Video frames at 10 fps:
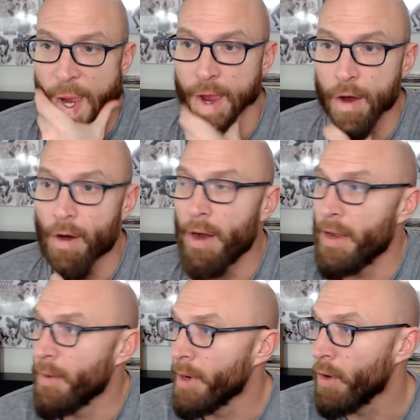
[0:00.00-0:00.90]
All right,
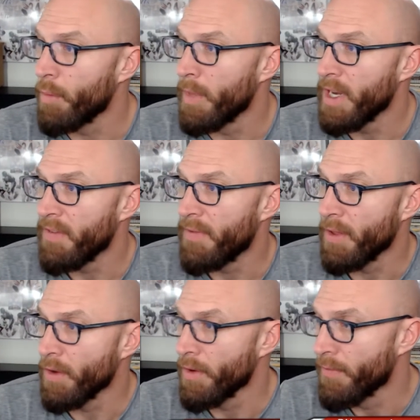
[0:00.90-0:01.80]
here we go. Mini
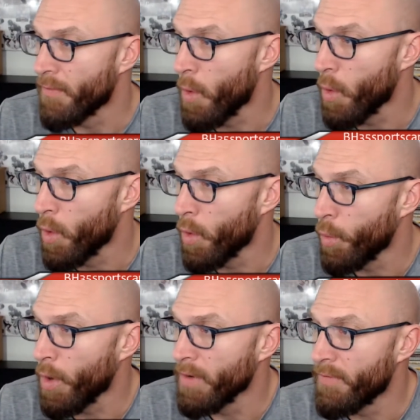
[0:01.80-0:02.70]
filler for
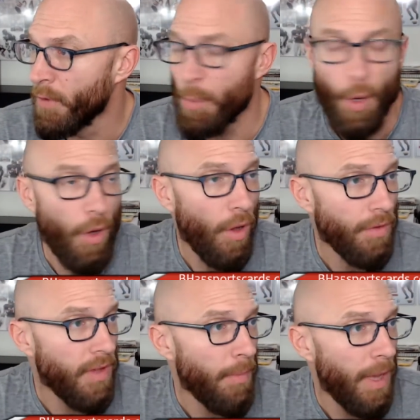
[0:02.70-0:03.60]
one football.
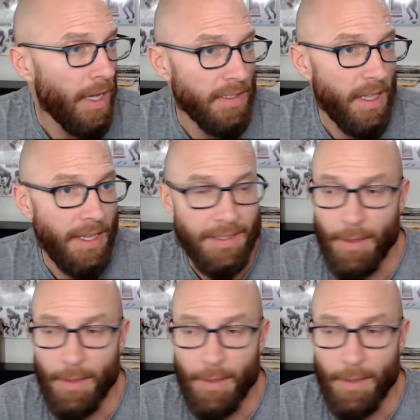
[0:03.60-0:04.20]
10 box case number